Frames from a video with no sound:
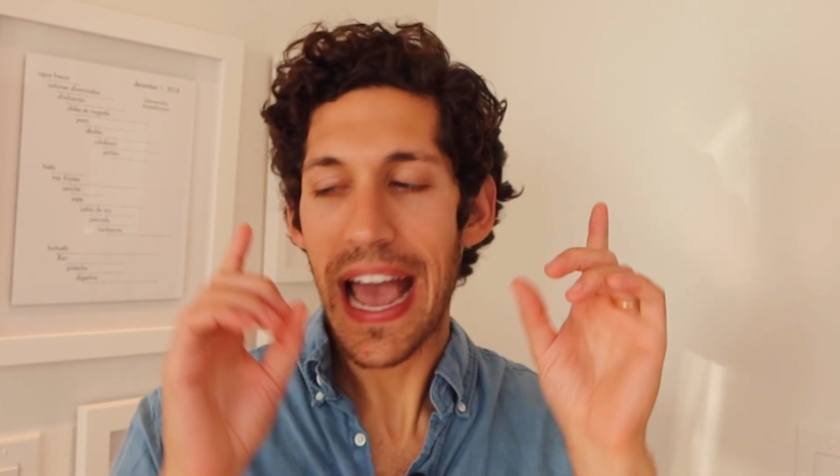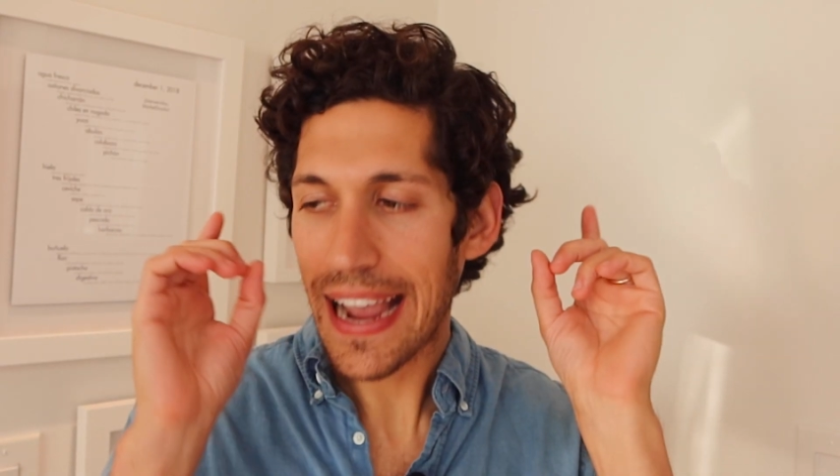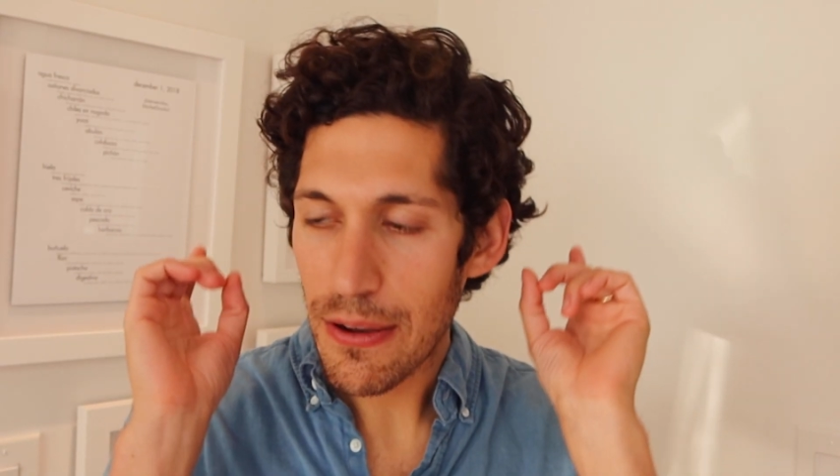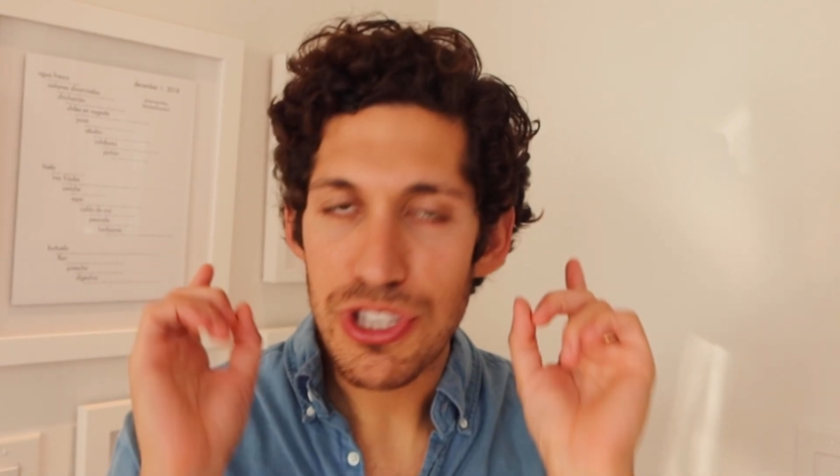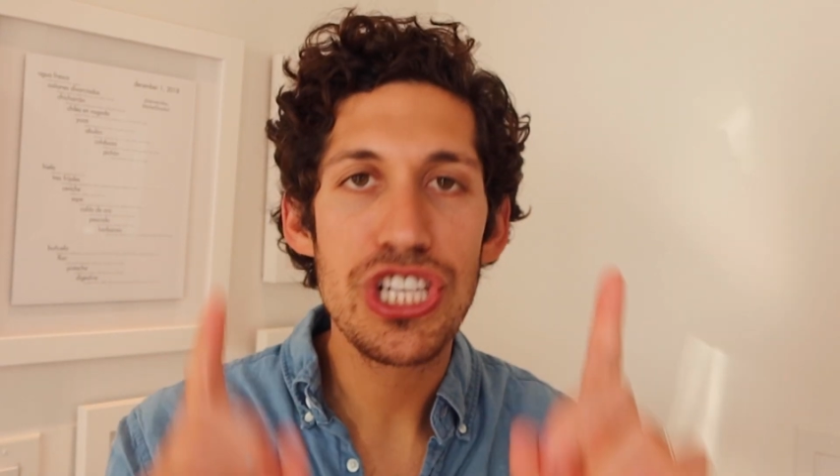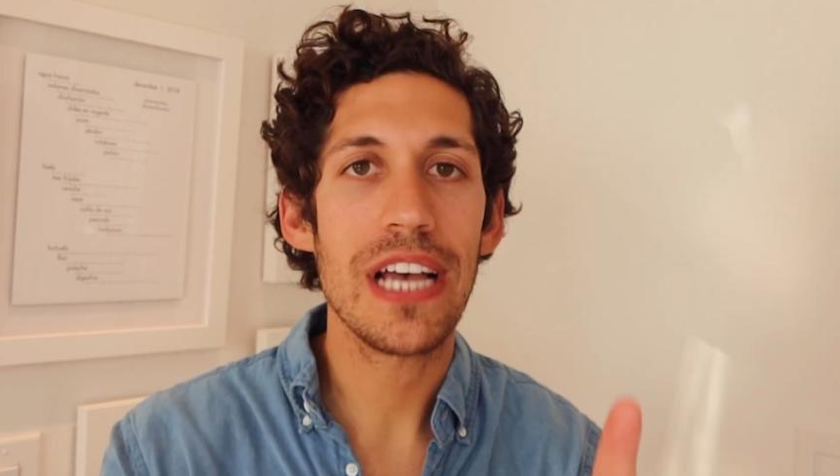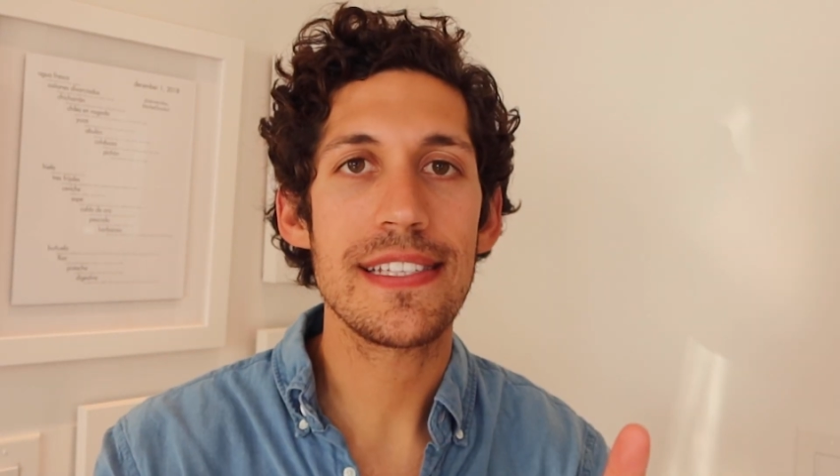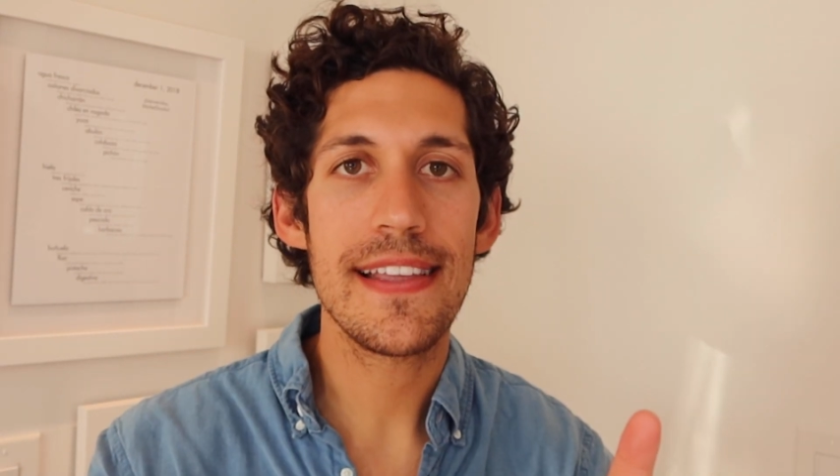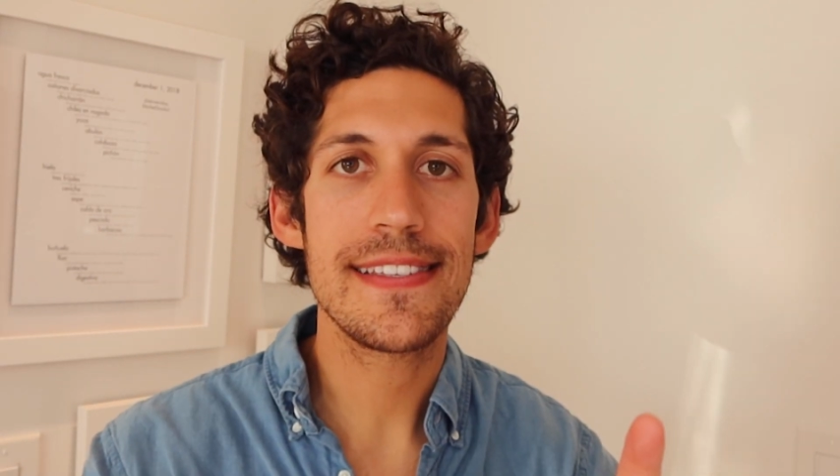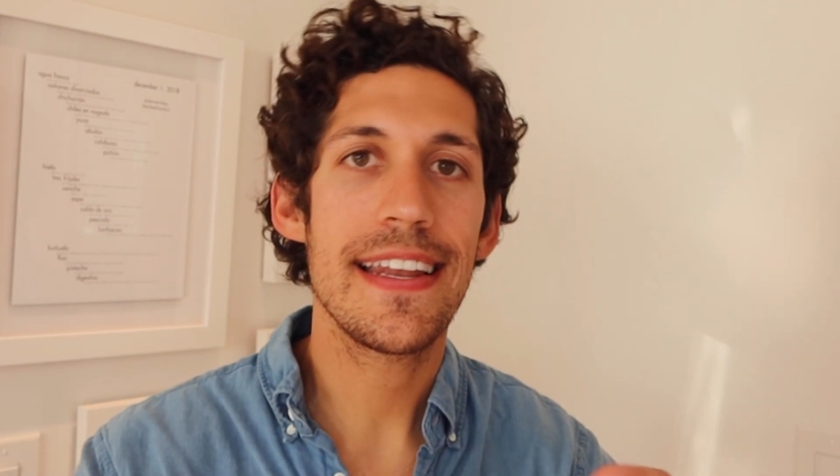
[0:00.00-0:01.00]
Jack, I was
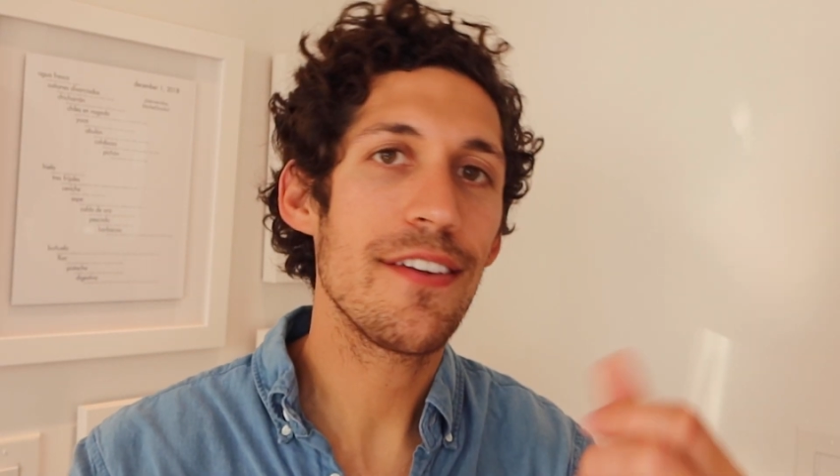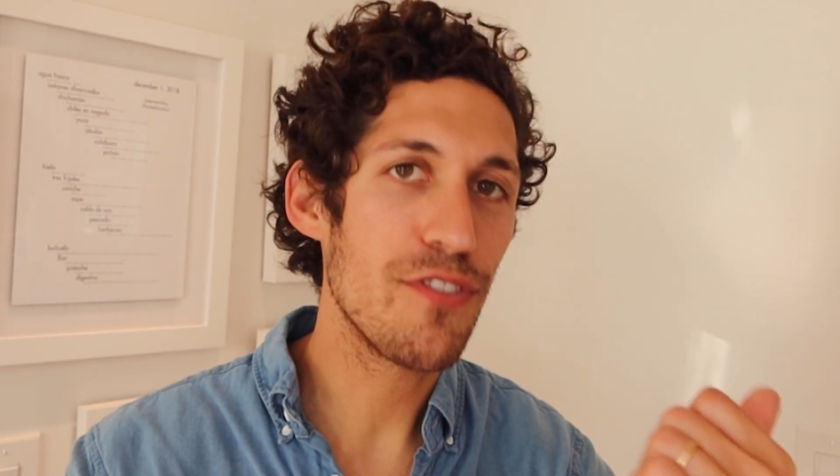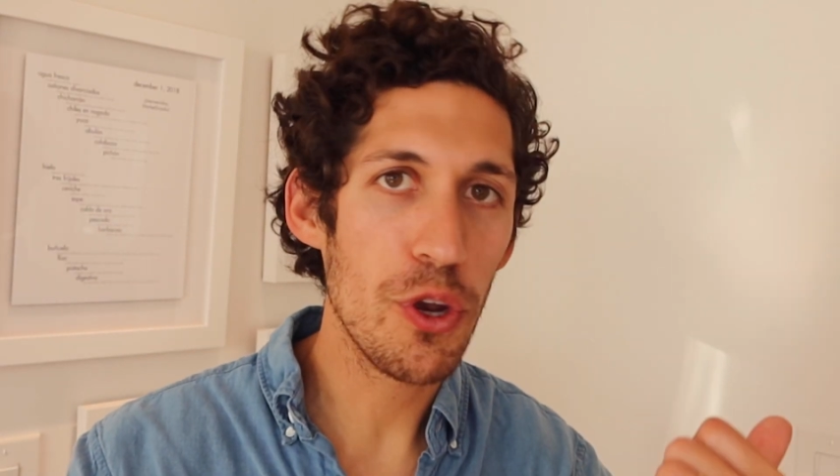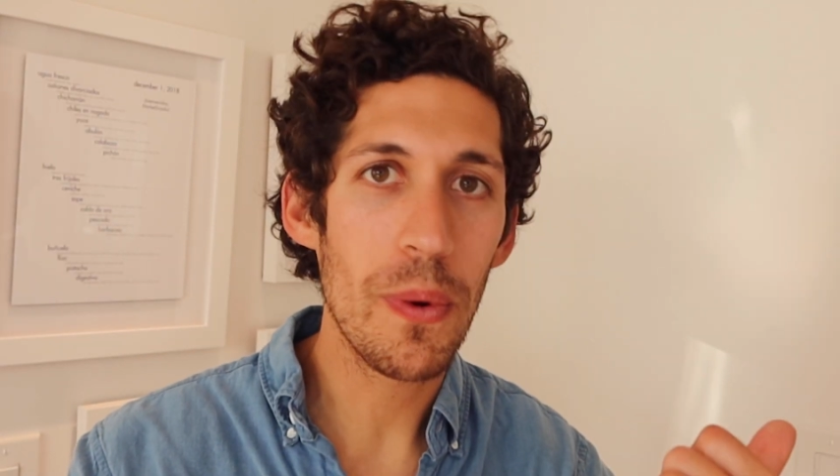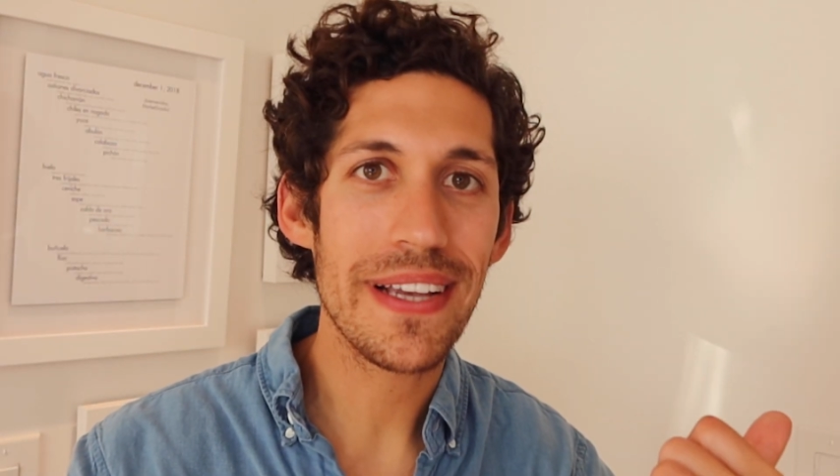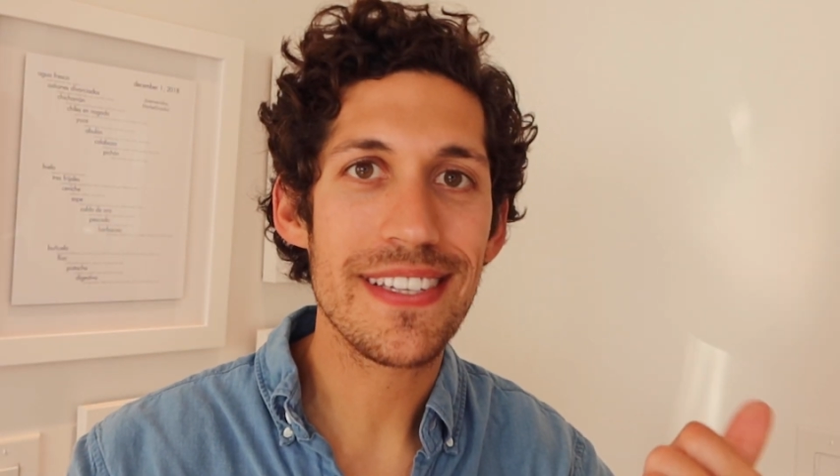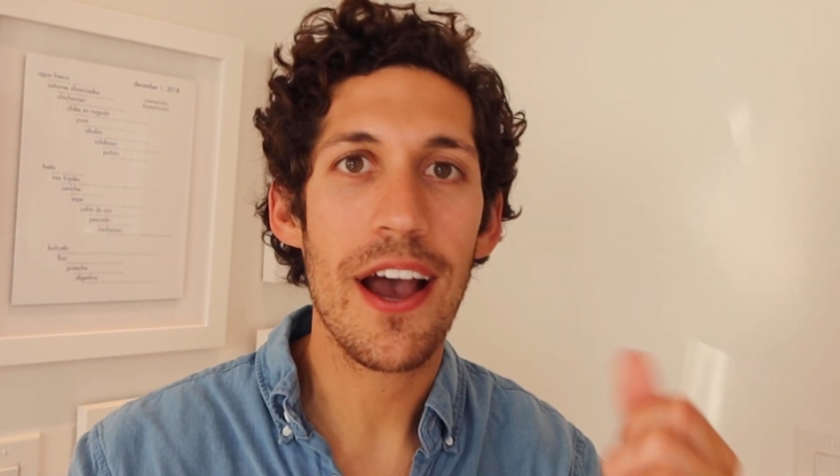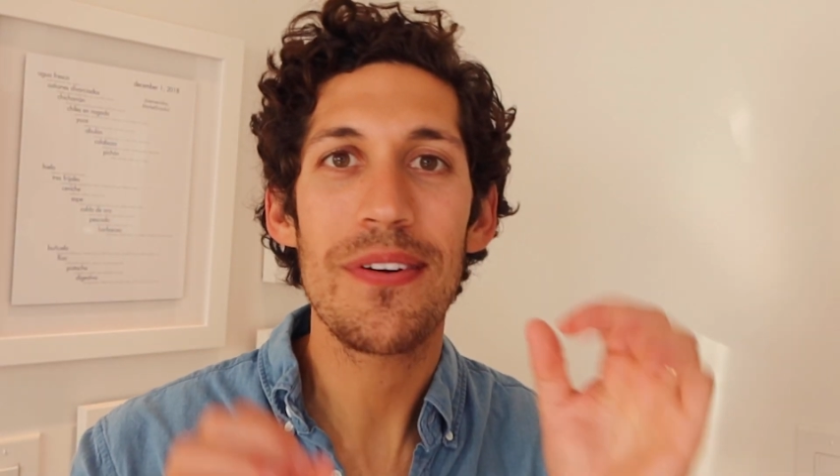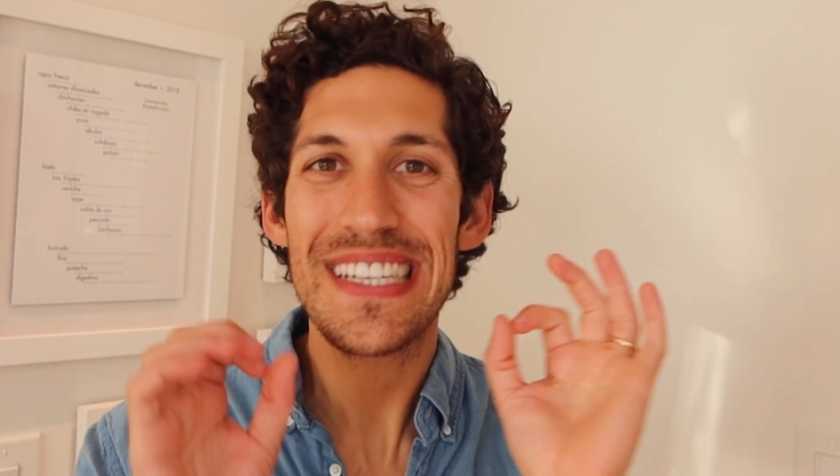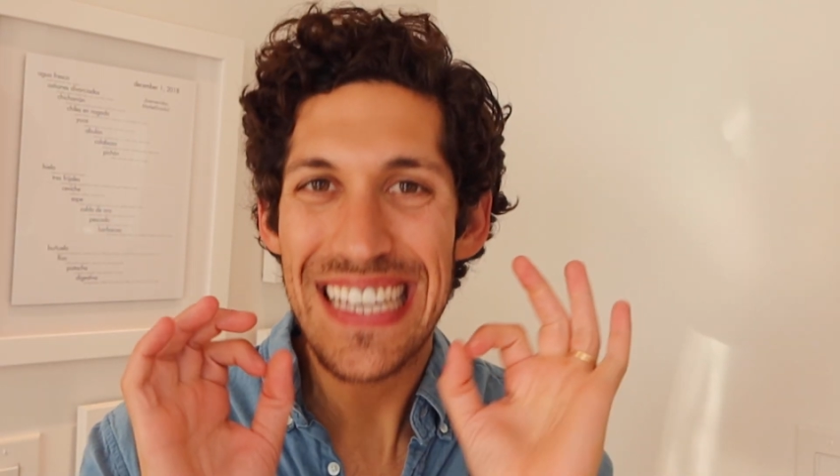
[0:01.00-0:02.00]
just in the city a few weeks ago,